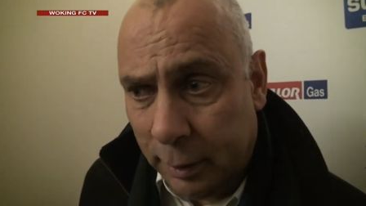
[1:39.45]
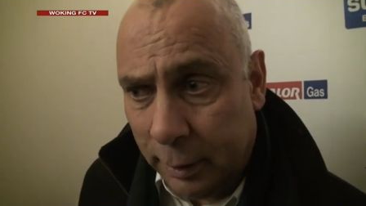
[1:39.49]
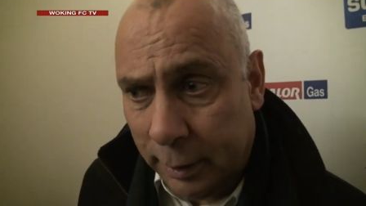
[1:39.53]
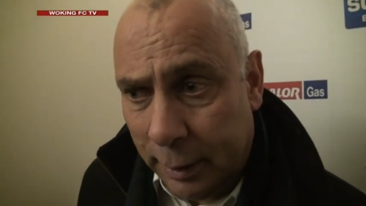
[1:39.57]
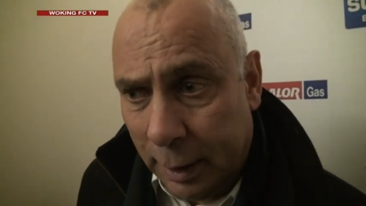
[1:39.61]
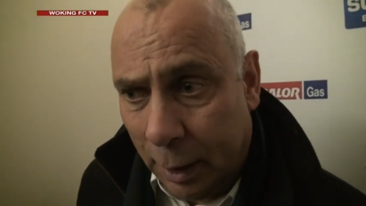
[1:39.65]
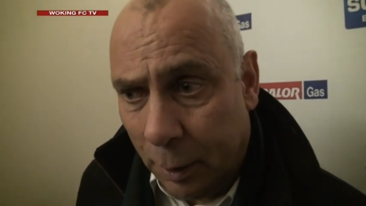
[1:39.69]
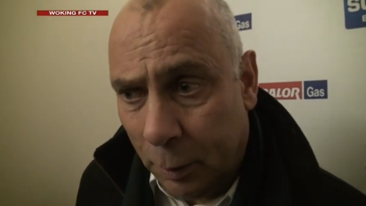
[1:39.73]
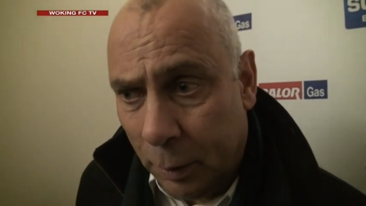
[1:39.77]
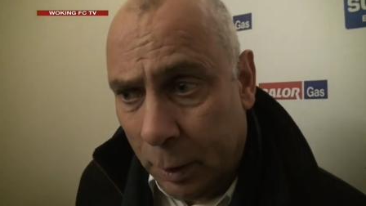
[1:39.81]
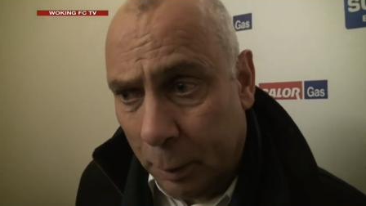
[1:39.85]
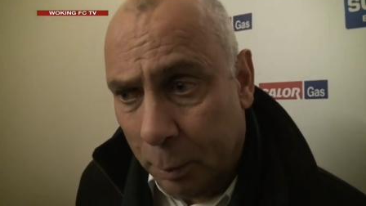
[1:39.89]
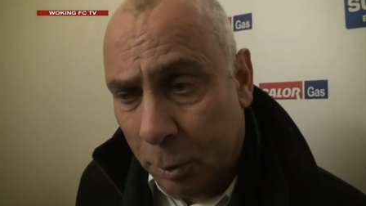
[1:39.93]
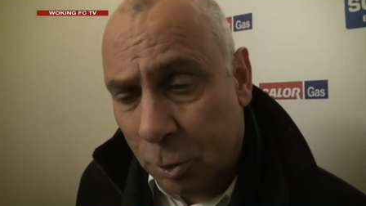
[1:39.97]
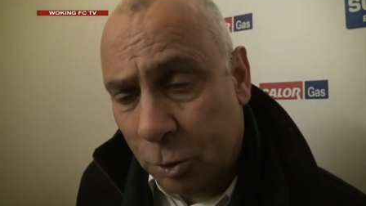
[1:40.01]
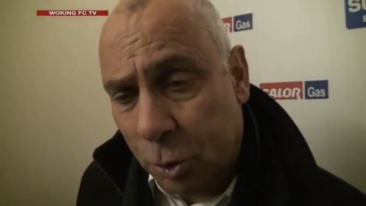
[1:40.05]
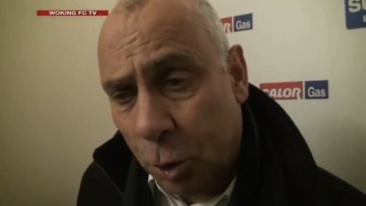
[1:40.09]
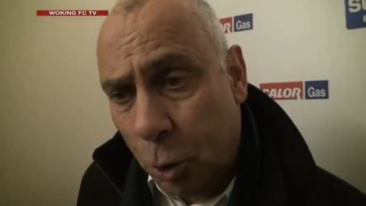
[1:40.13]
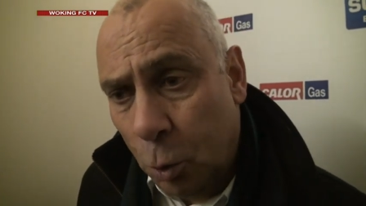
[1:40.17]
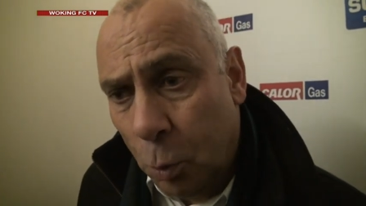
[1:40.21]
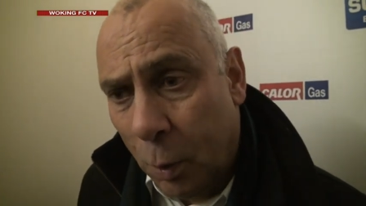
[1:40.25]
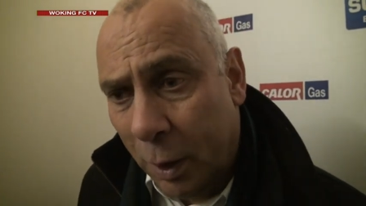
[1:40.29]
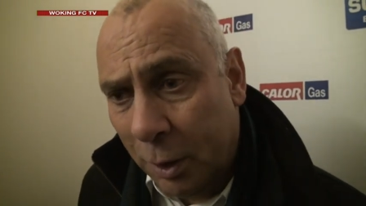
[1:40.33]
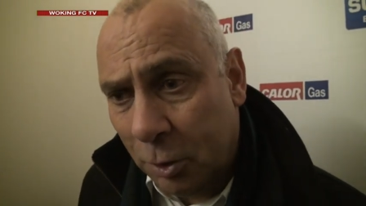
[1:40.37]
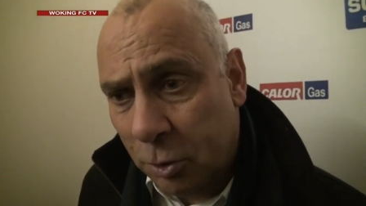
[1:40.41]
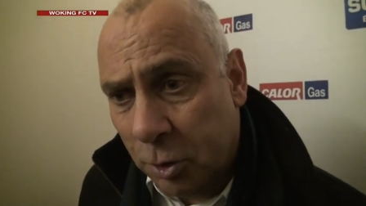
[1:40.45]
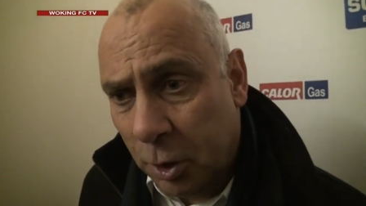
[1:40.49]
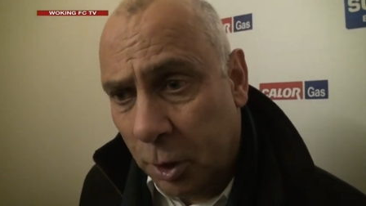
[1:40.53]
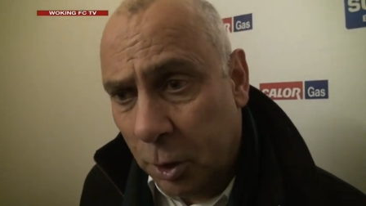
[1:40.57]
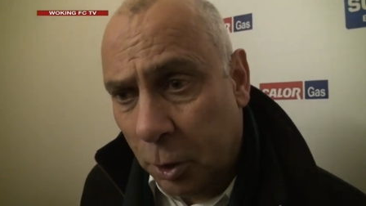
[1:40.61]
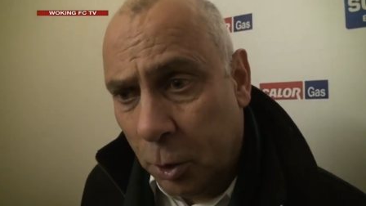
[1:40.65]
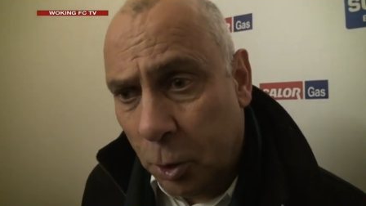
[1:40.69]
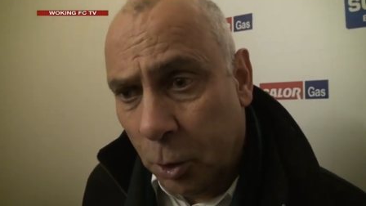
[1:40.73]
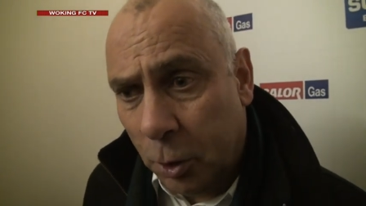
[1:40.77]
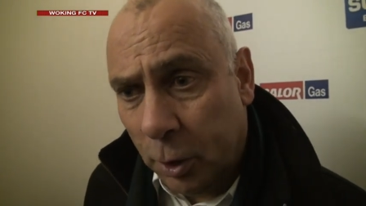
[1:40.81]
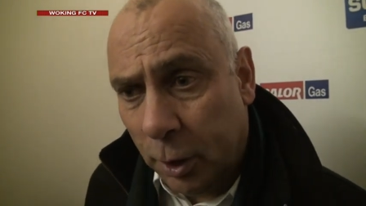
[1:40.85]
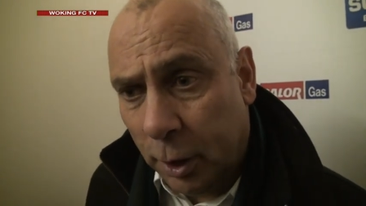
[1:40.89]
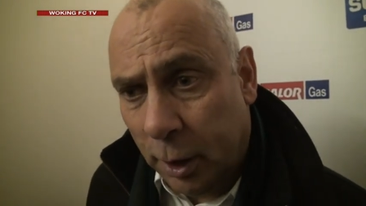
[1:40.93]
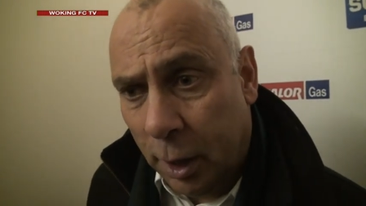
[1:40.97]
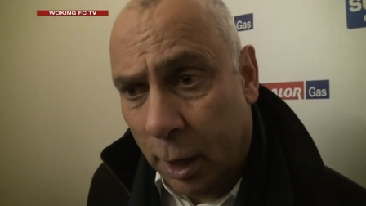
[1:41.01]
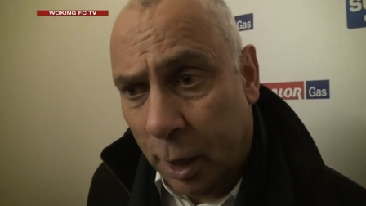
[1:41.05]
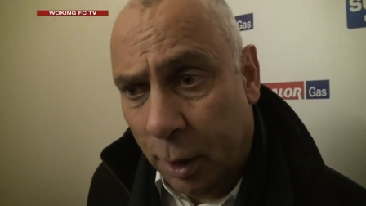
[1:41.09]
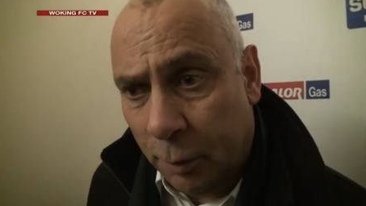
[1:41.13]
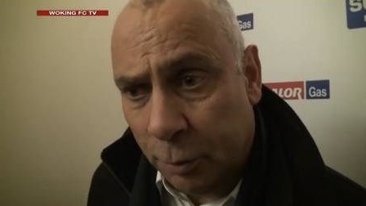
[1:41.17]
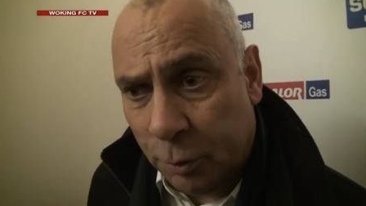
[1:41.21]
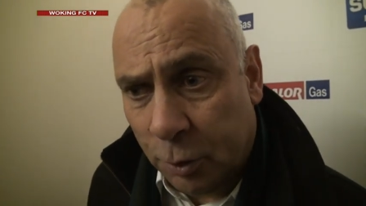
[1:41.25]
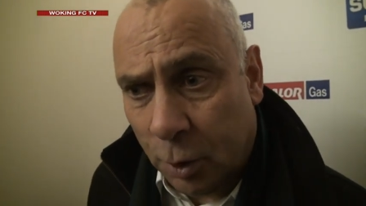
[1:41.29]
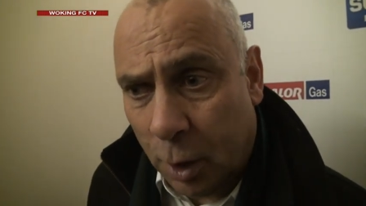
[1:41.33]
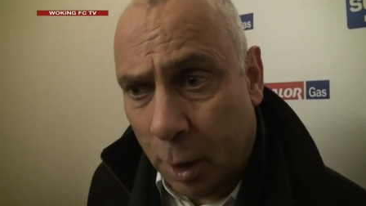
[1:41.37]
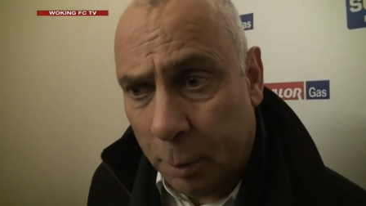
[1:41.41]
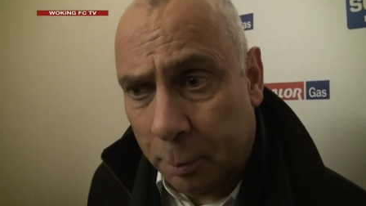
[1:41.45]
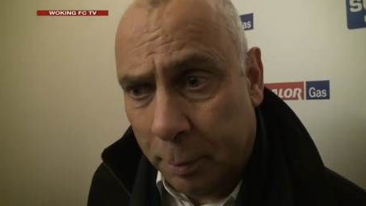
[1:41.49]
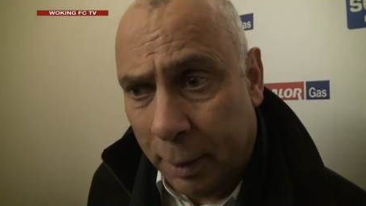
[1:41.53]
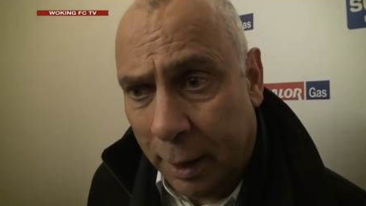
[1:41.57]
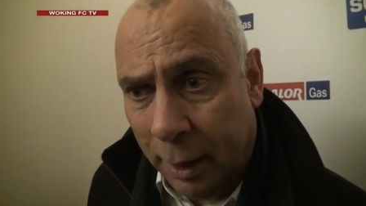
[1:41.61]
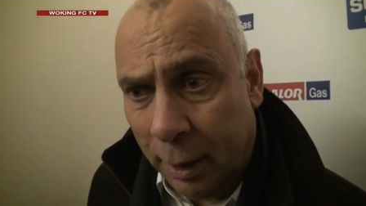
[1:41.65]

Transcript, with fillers: you know, they were 2 1 to the good at half time,